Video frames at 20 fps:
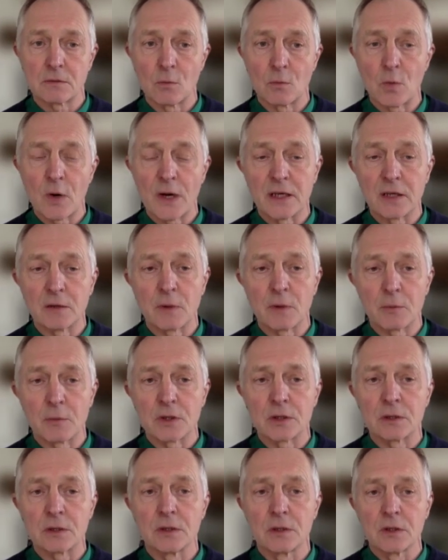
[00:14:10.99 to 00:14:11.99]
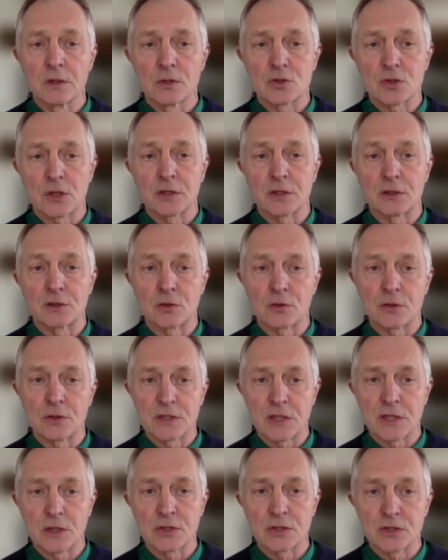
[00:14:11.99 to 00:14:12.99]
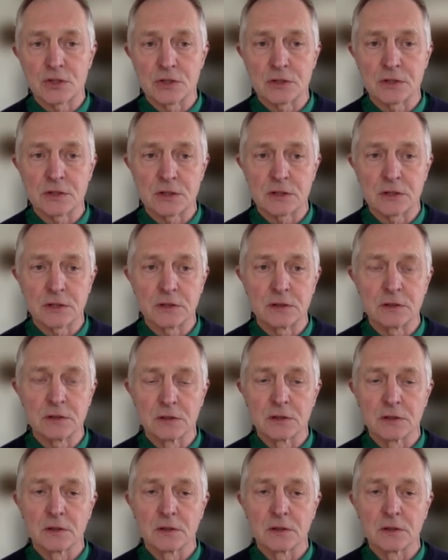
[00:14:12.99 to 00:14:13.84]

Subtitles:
way when we're trying to draw attention to the